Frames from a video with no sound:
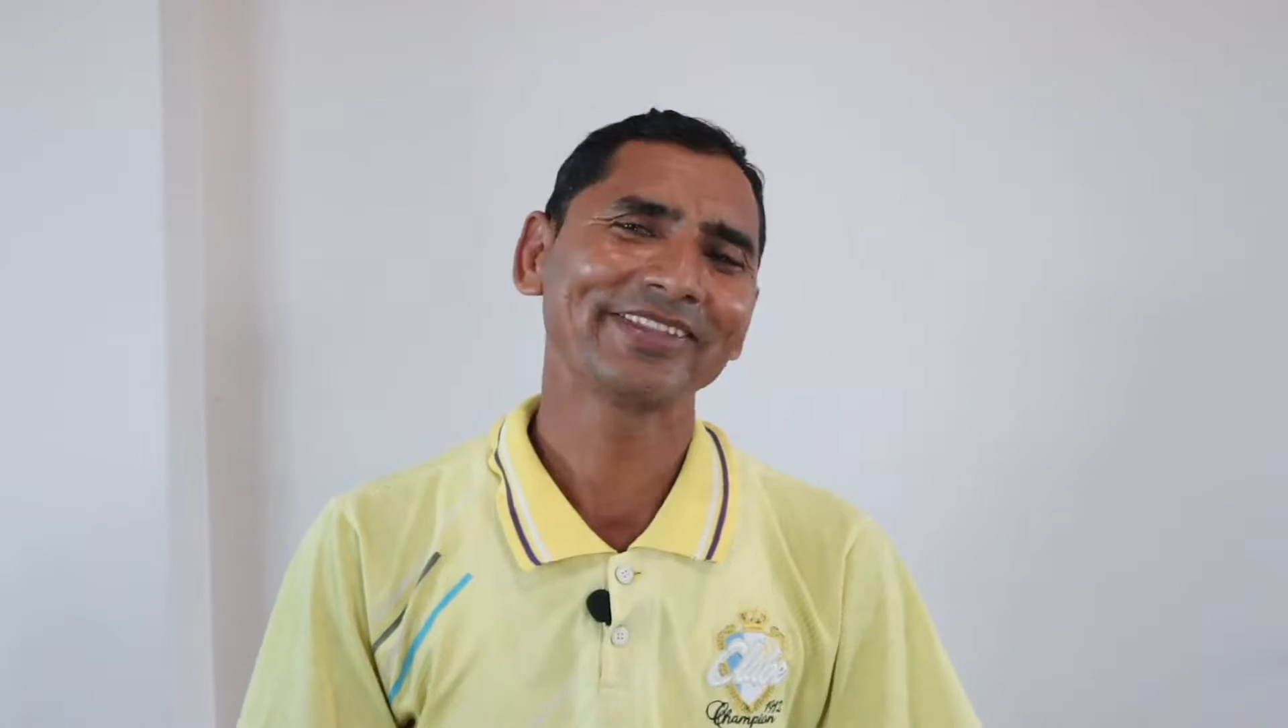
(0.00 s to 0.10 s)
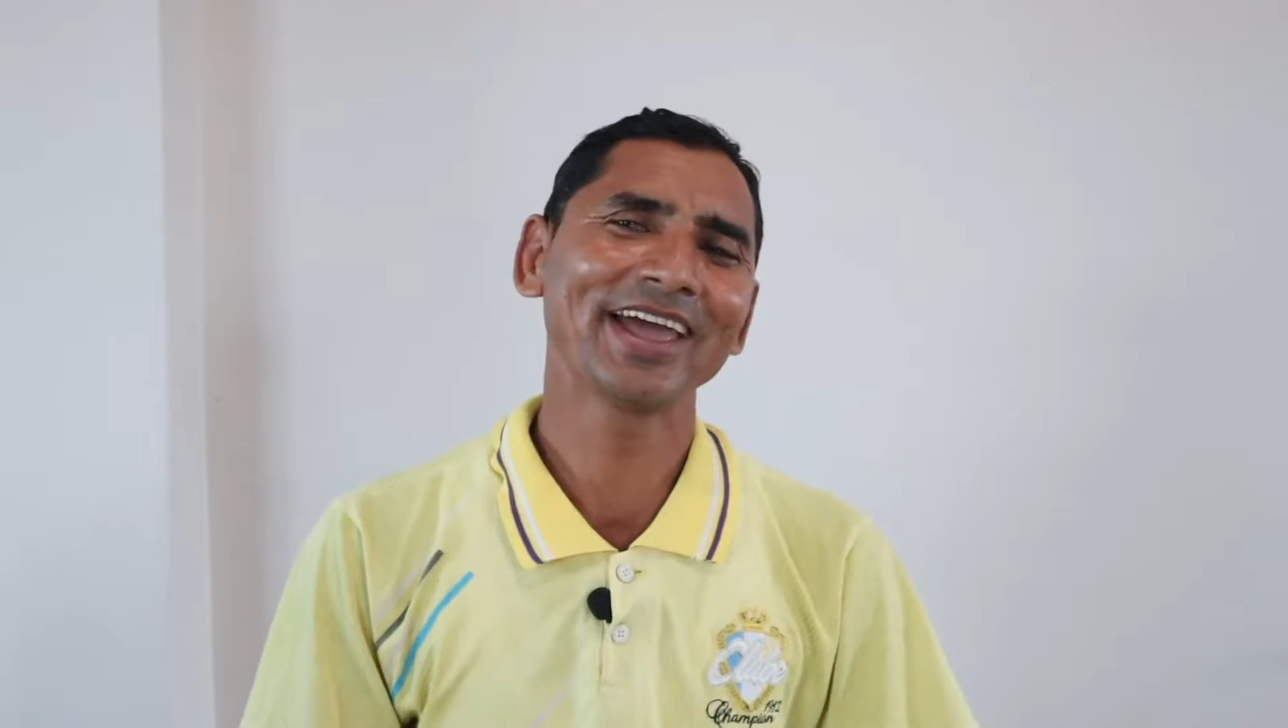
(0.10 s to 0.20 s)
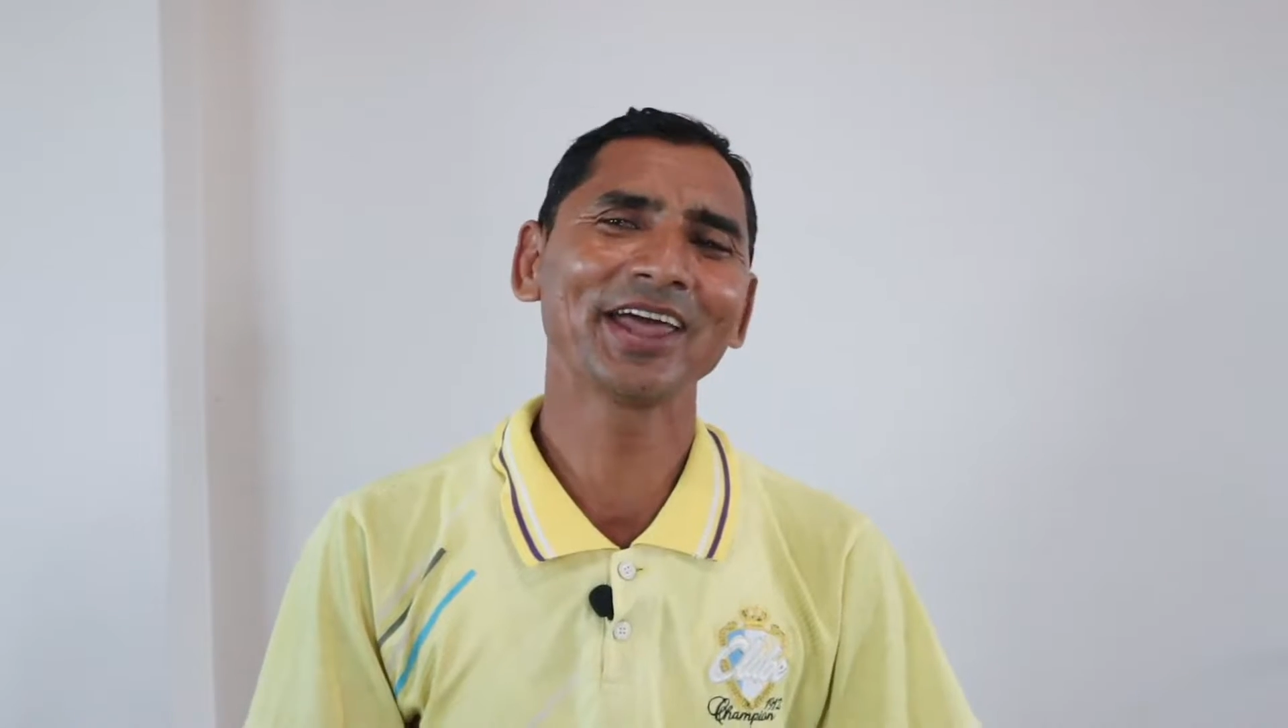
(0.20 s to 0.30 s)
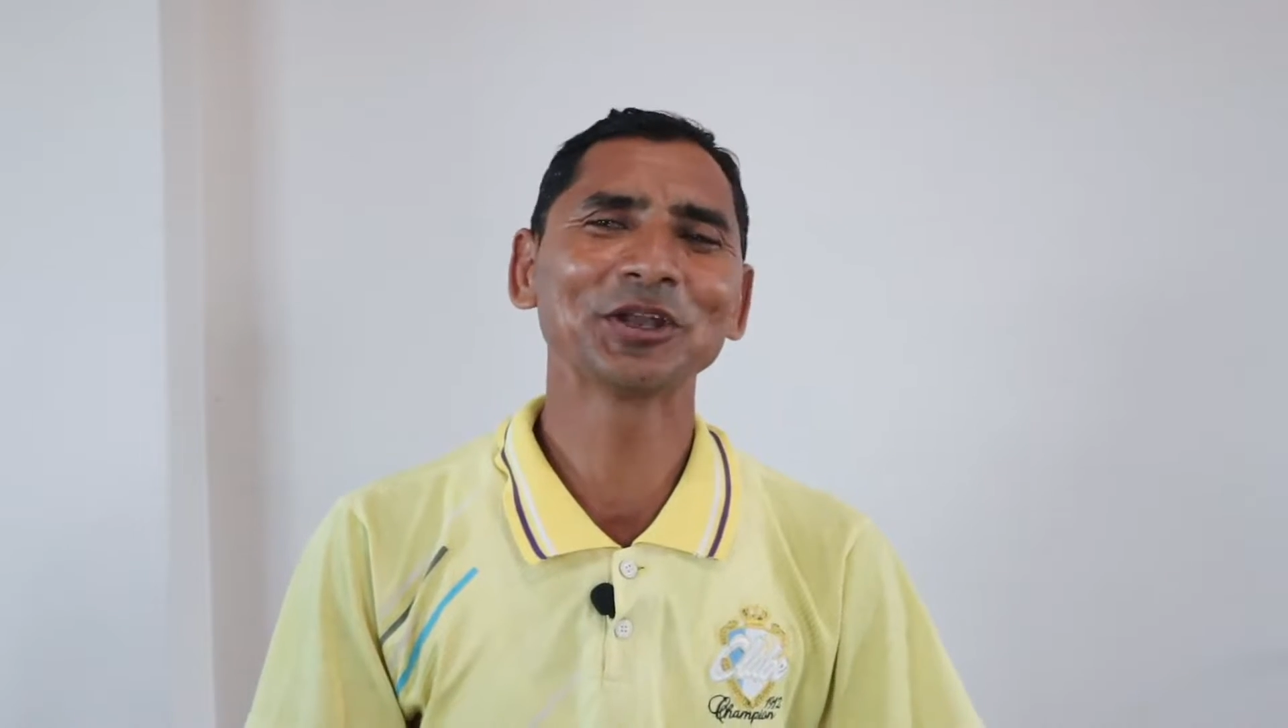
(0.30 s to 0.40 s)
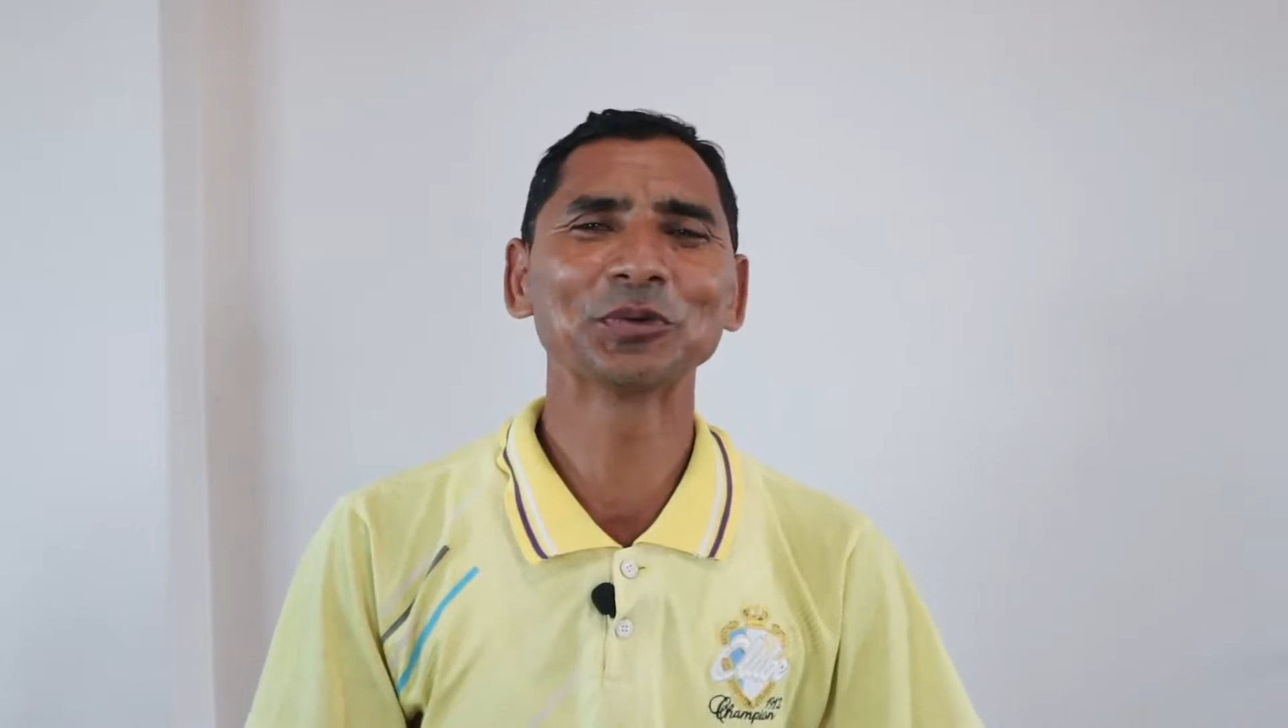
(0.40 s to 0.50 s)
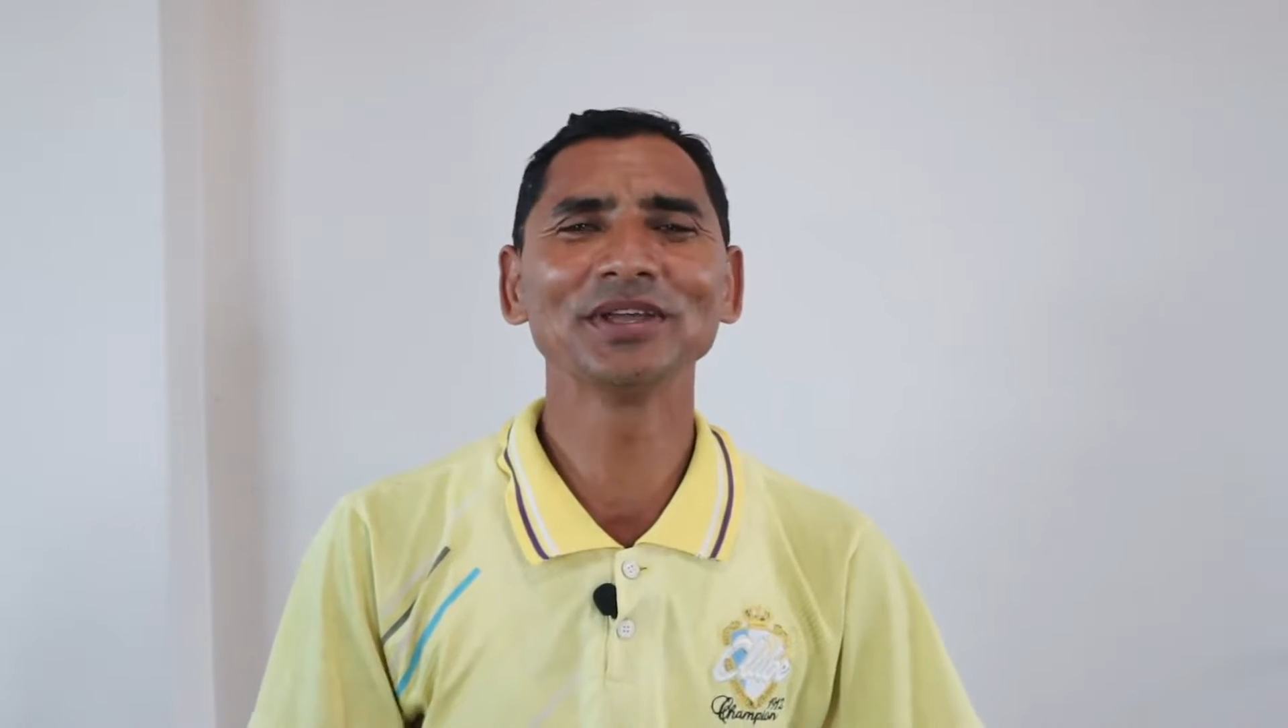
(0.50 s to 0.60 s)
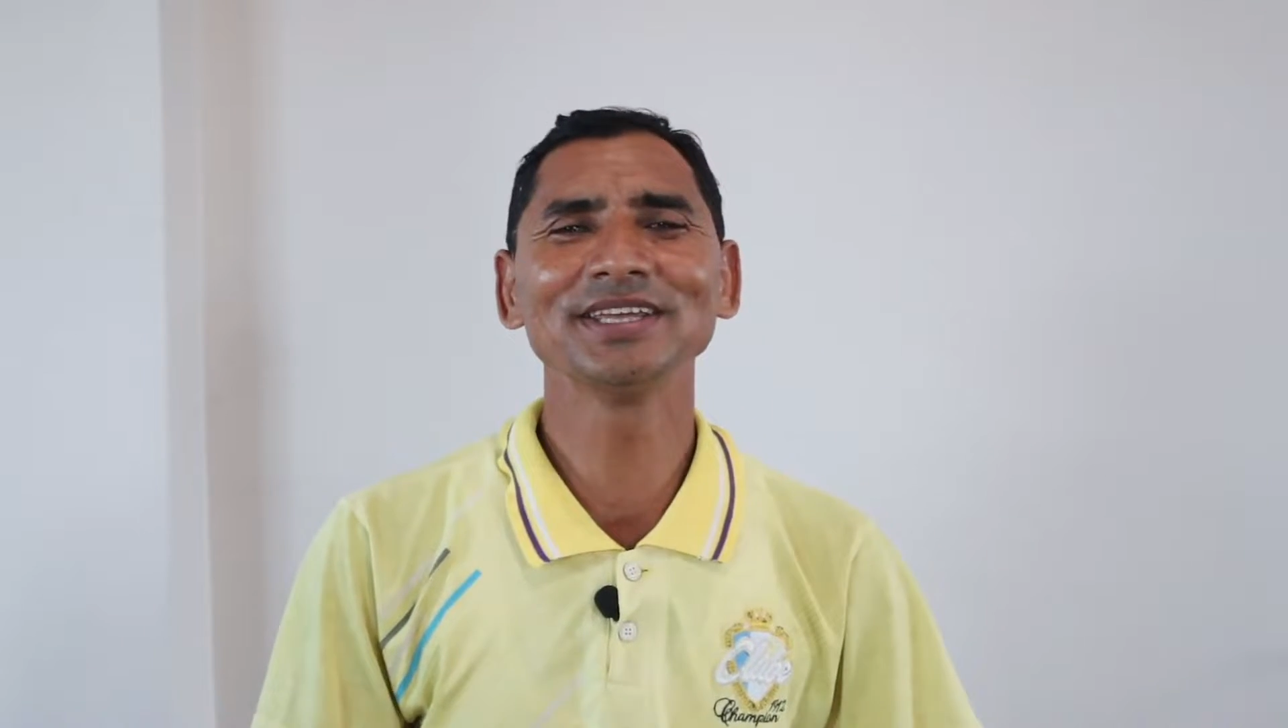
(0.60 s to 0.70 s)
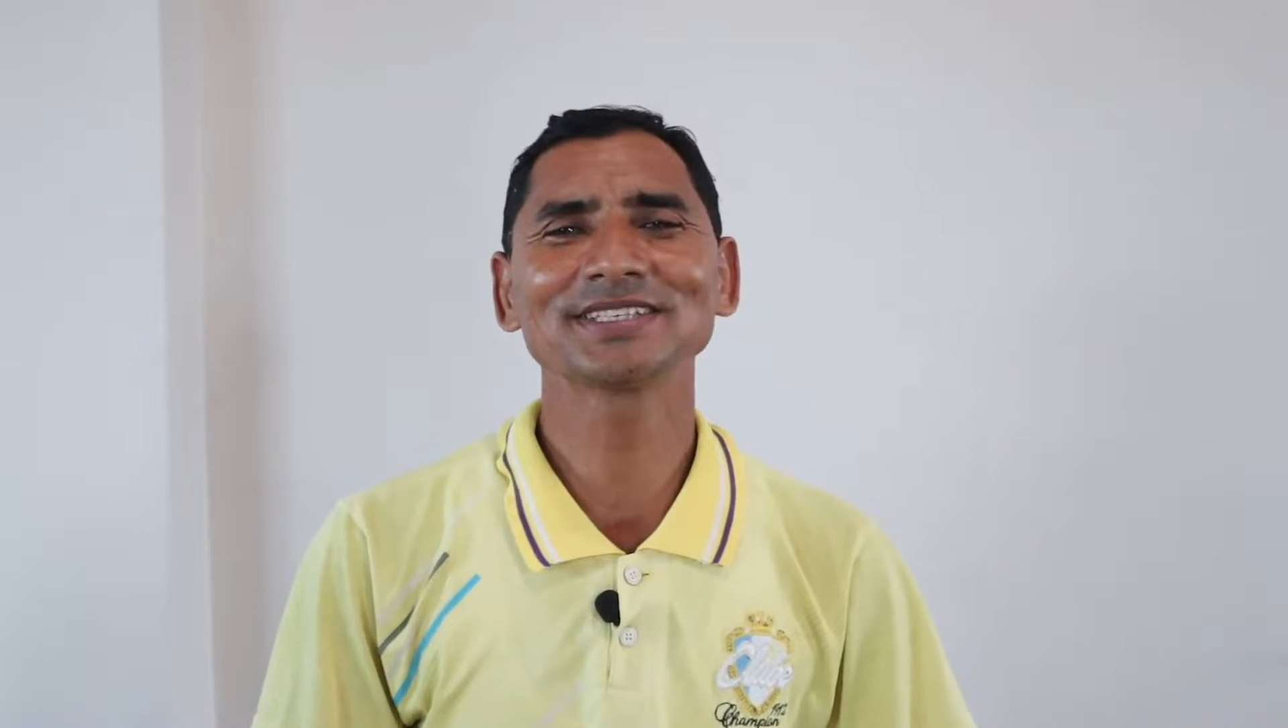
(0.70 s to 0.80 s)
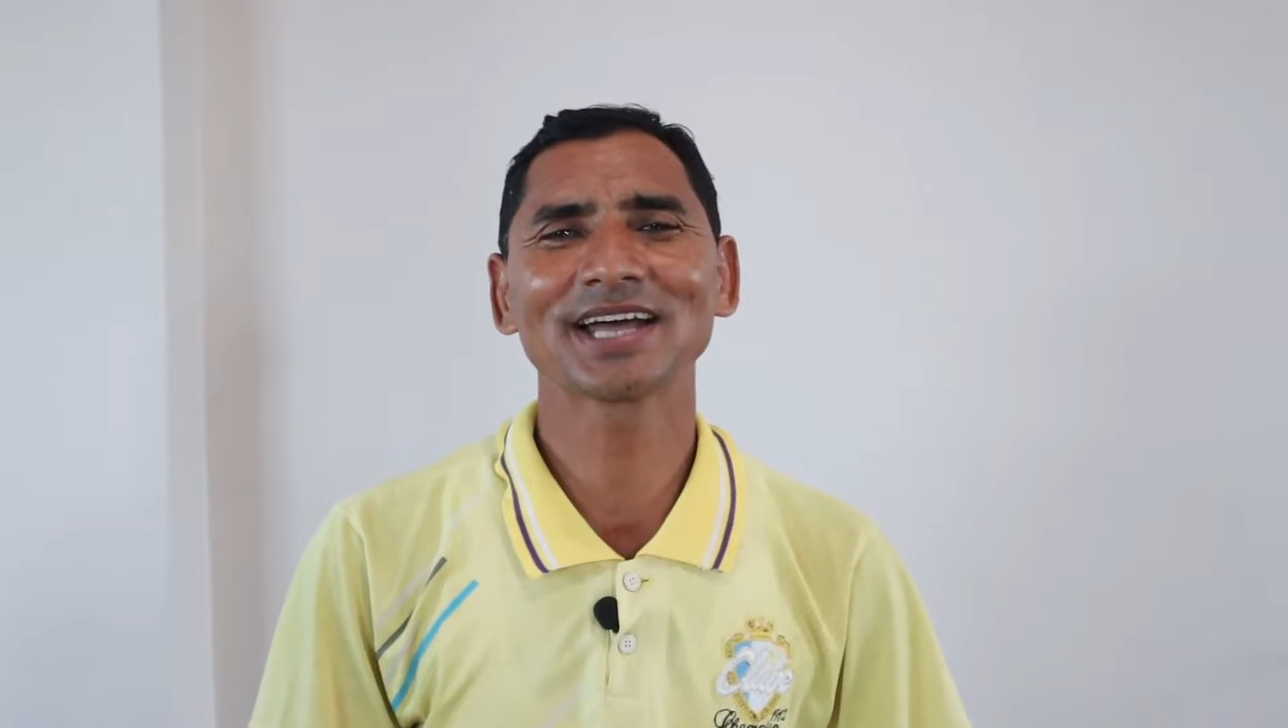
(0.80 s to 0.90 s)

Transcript: Then we